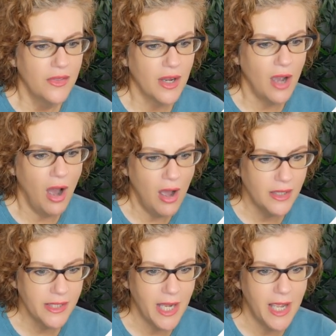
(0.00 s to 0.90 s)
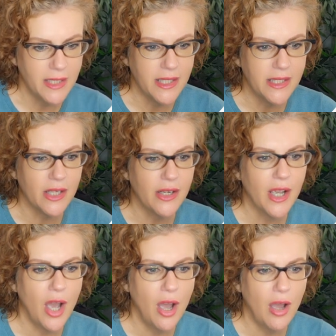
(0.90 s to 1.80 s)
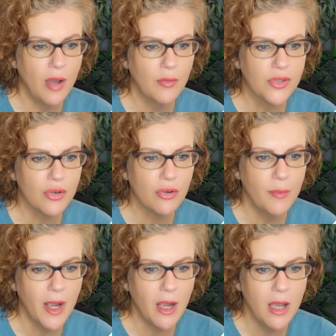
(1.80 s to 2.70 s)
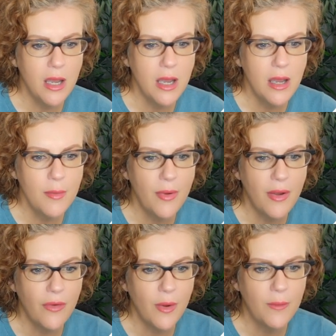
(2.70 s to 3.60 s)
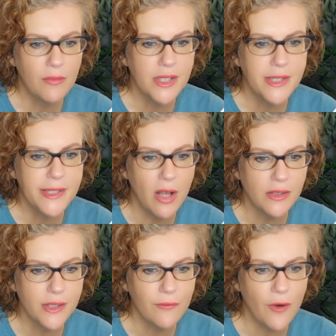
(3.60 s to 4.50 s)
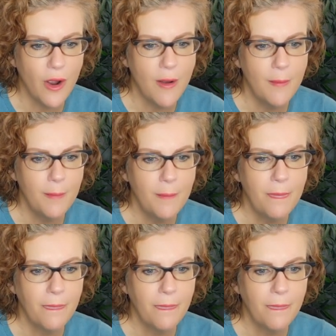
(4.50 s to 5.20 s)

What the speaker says: The content is going to come, we'll scroll back up, from the results from